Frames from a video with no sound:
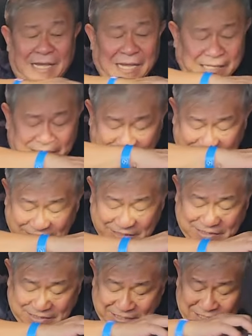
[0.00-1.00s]
And this
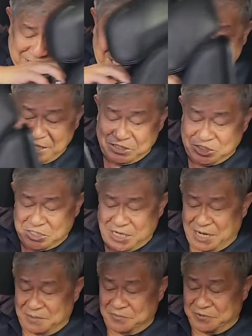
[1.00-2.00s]
is a larger
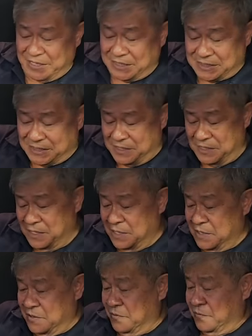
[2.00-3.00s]
armrest,
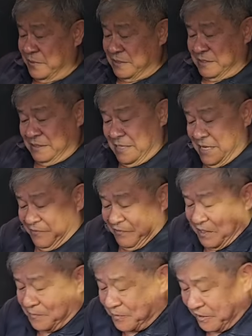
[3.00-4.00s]
which they are
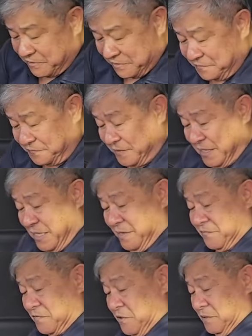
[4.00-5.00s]
very proud of. They
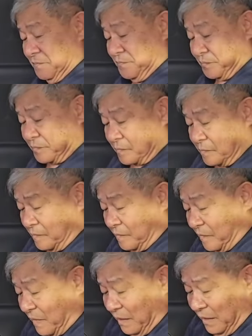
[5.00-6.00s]
have got
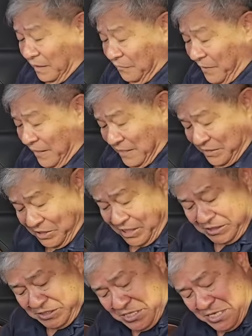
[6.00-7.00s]
a wireless
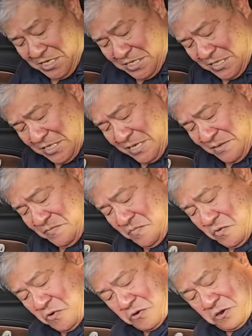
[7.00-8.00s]
charger here and
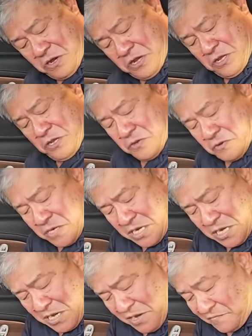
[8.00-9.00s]
more. You
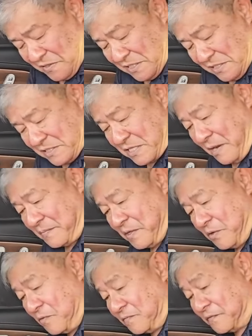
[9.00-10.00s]
can have a little cubby
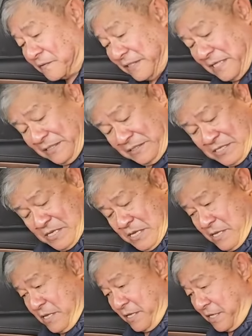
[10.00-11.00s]
hole for things
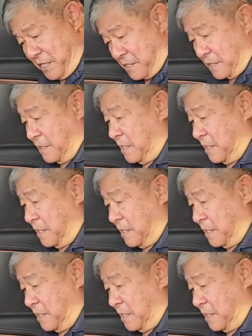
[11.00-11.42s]
here.